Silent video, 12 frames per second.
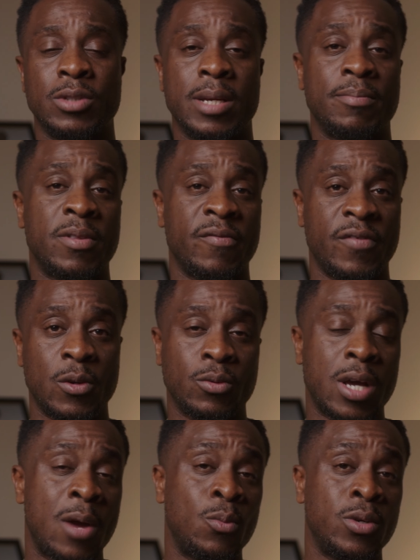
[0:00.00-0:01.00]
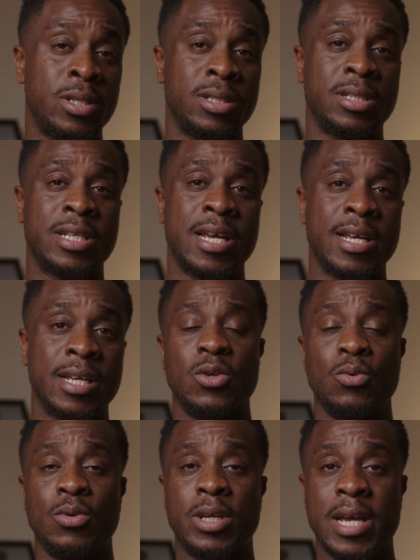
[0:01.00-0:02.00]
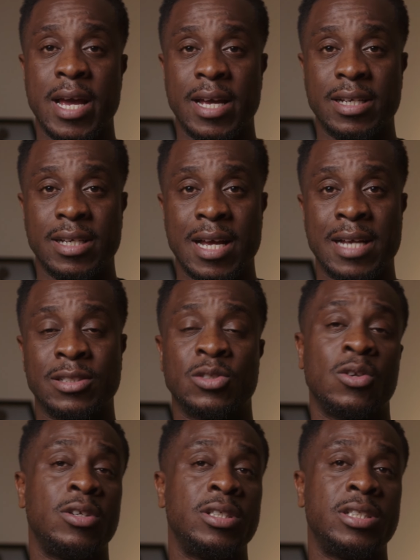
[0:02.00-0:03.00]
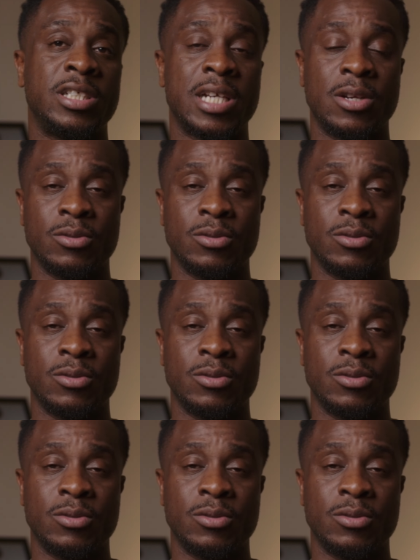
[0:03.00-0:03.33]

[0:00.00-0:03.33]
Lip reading: depth of field. I wouldn't say you get as solid shallow